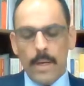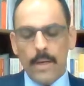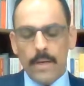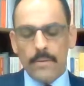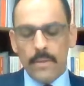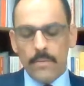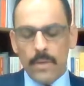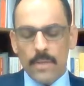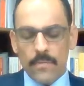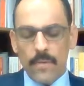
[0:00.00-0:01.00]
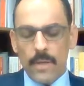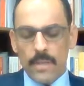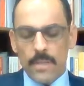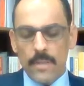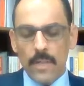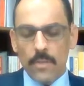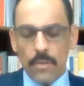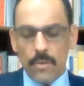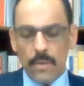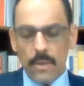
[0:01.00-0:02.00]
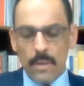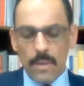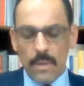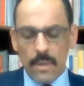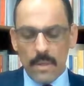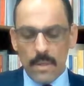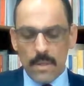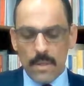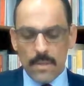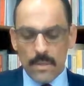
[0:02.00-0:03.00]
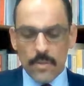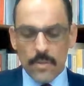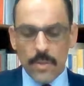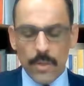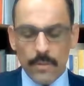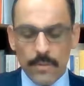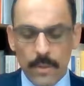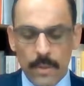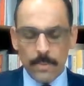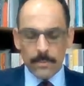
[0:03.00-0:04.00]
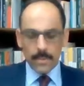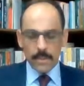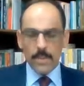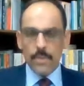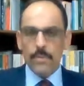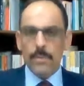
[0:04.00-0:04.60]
I think as far as NATO is concerned, there needs